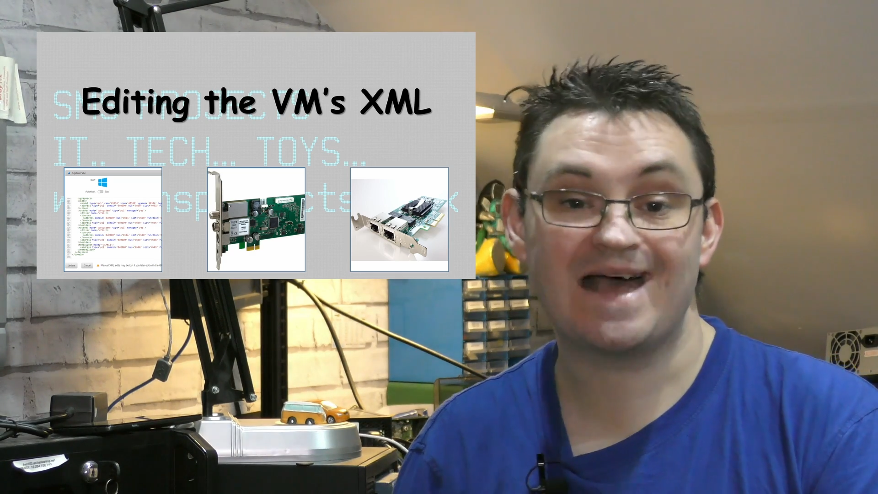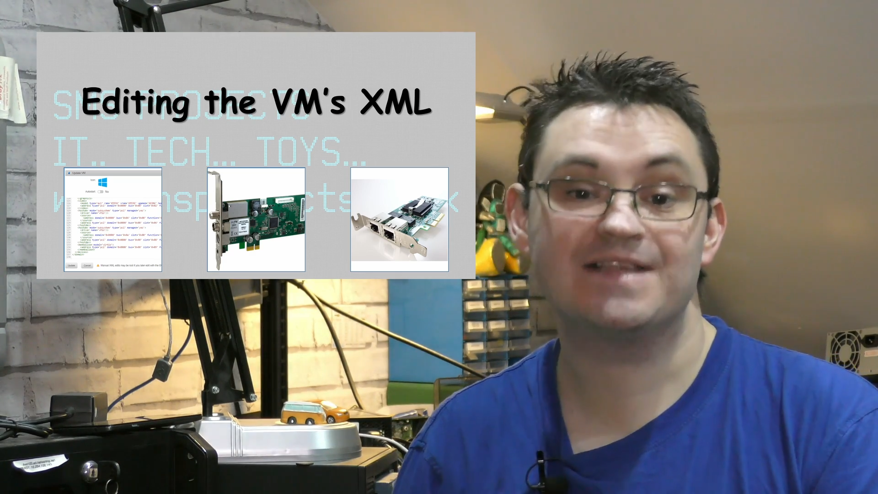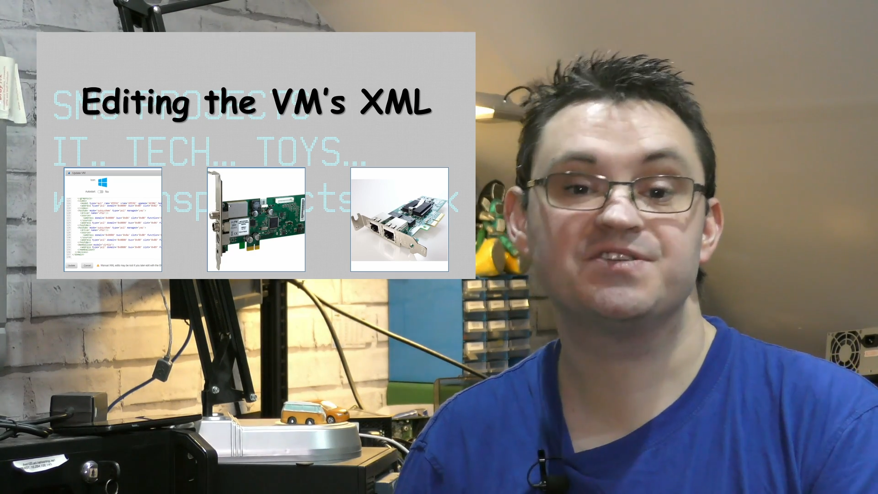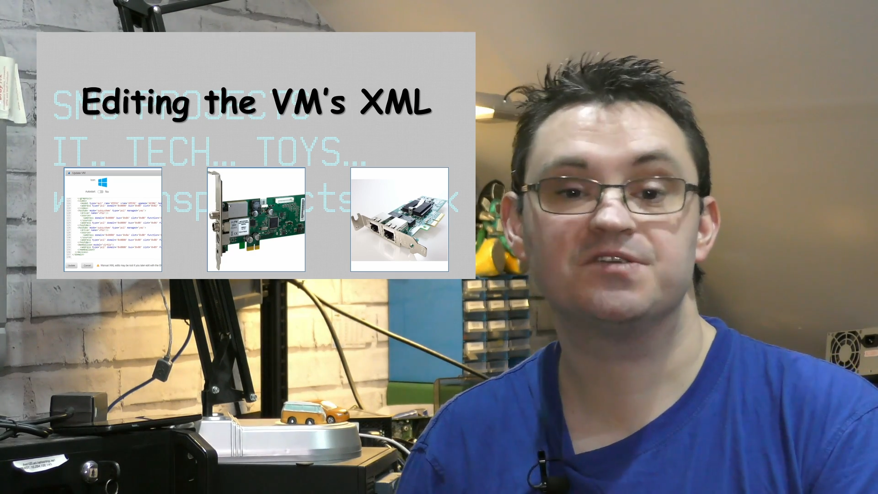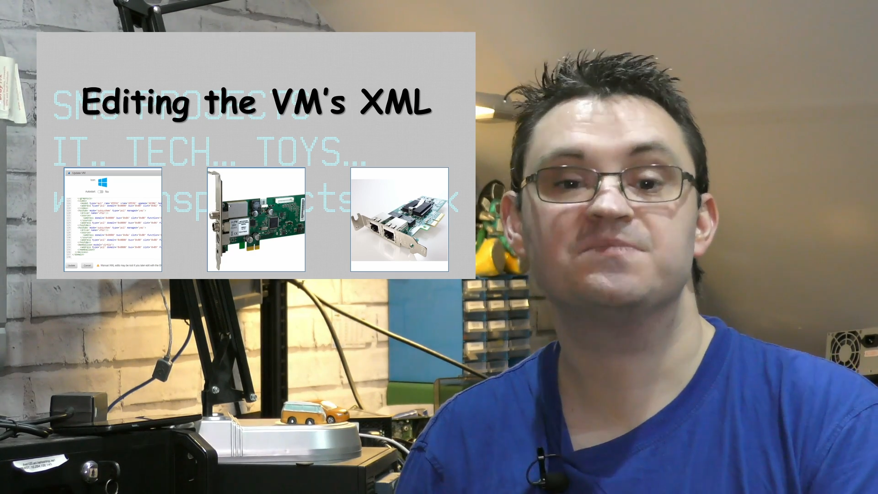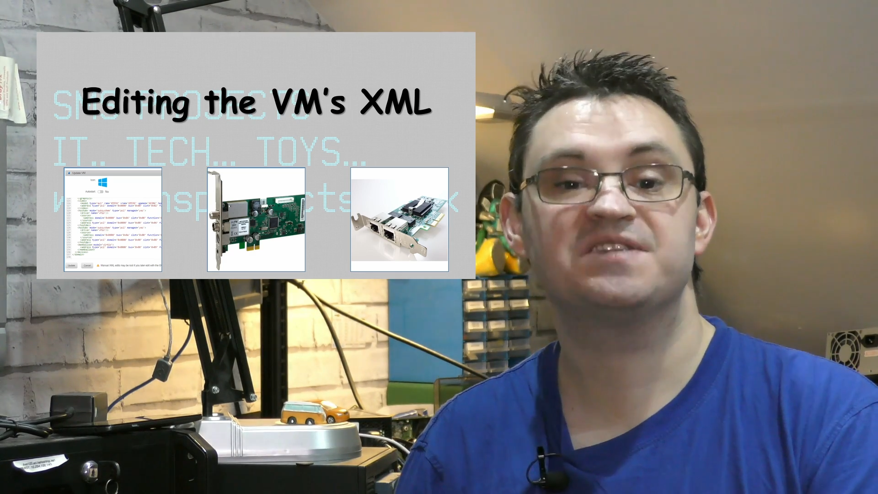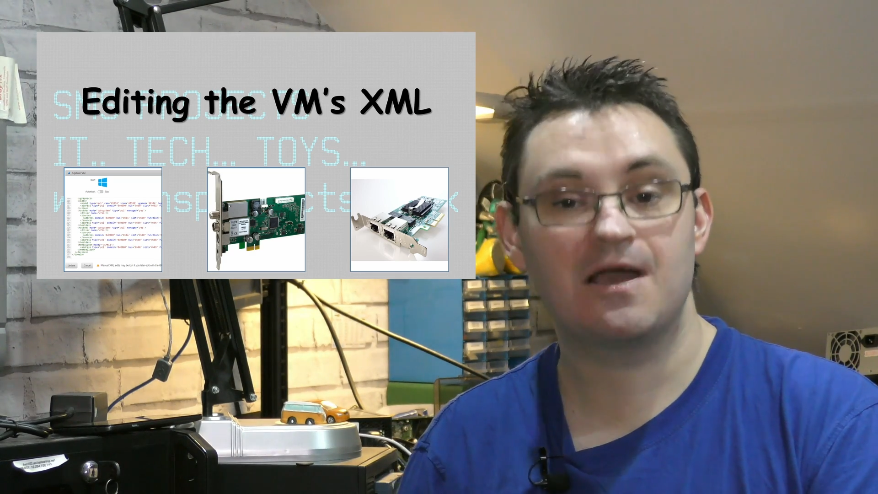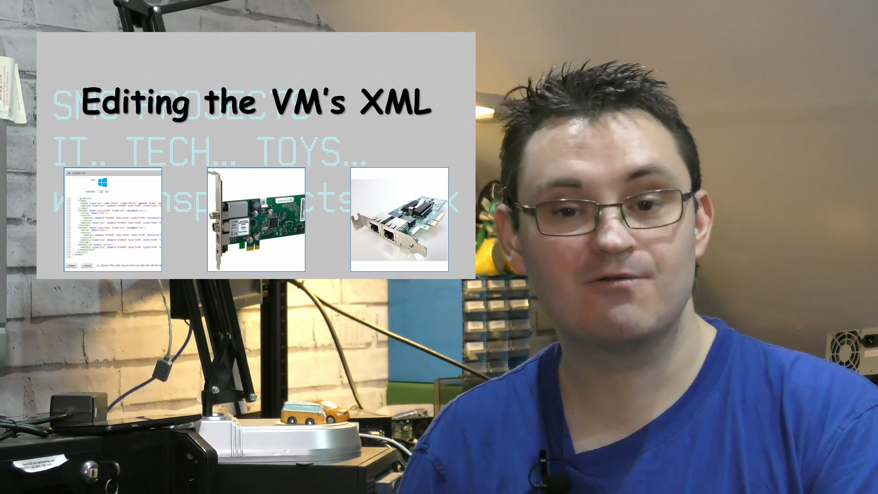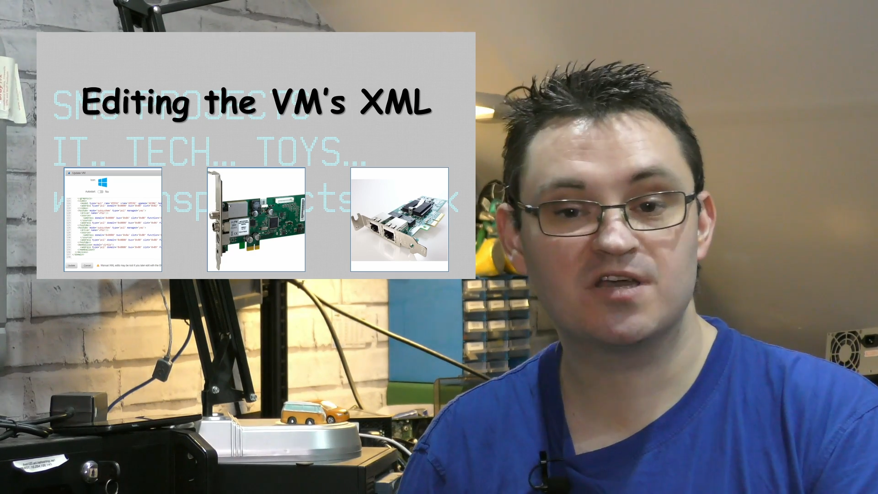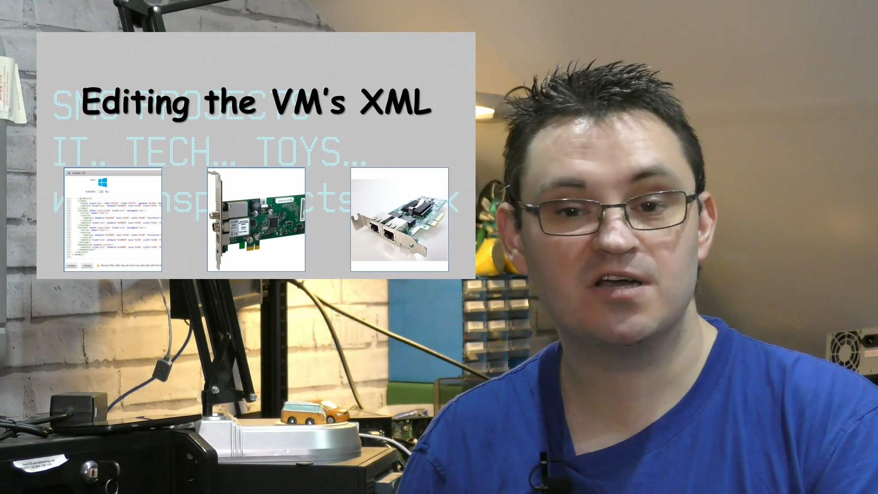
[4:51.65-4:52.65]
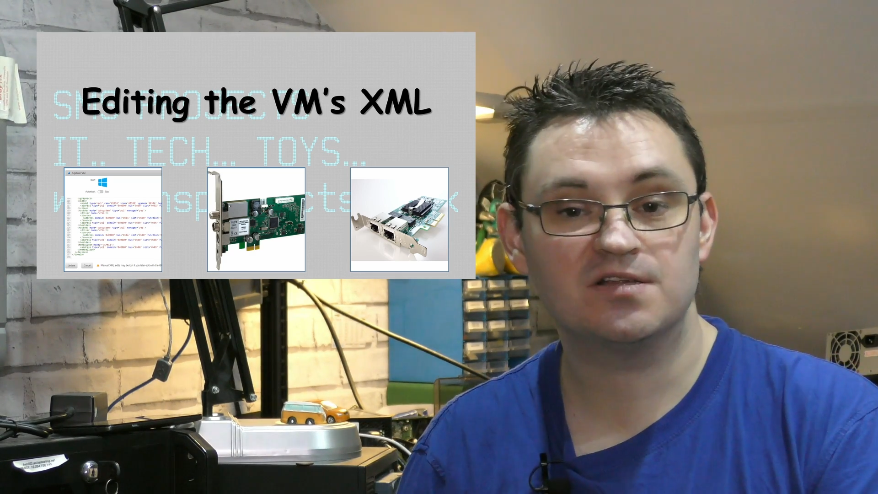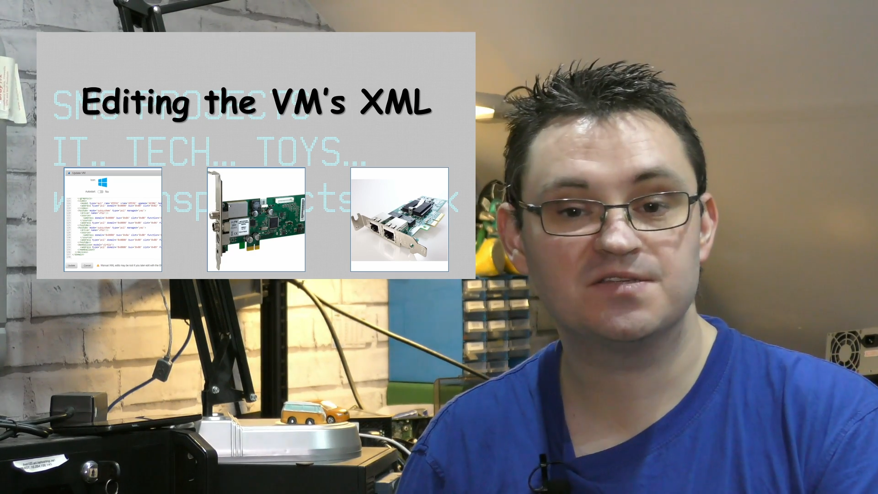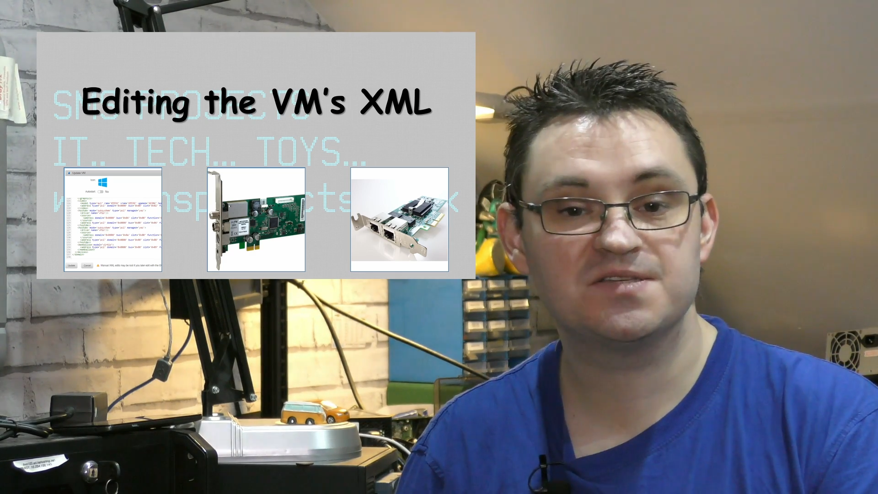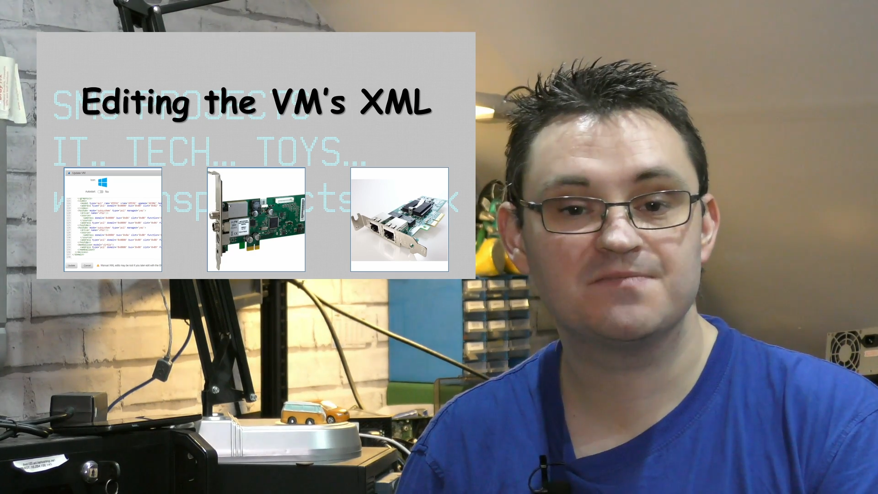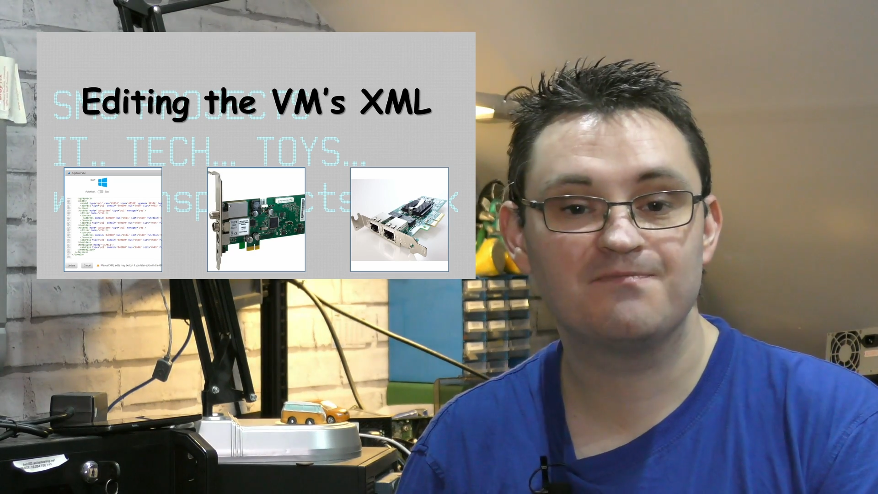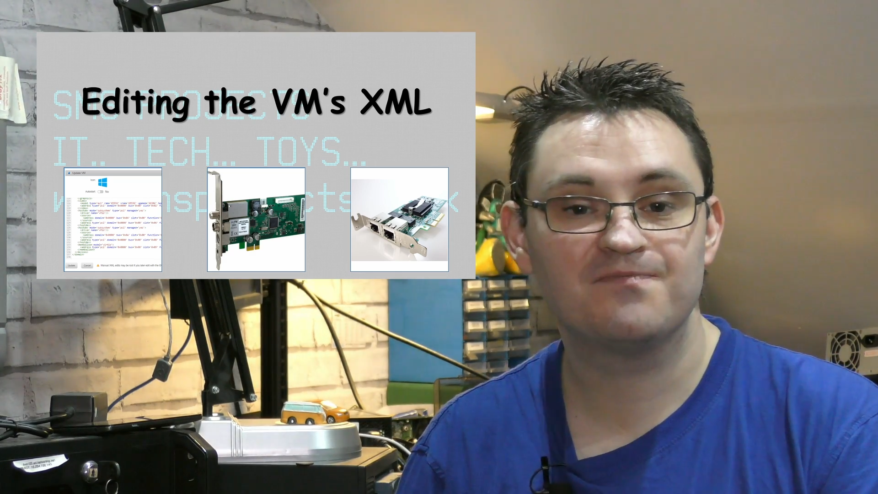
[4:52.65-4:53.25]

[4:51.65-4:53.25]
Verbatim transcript: and some sound cards.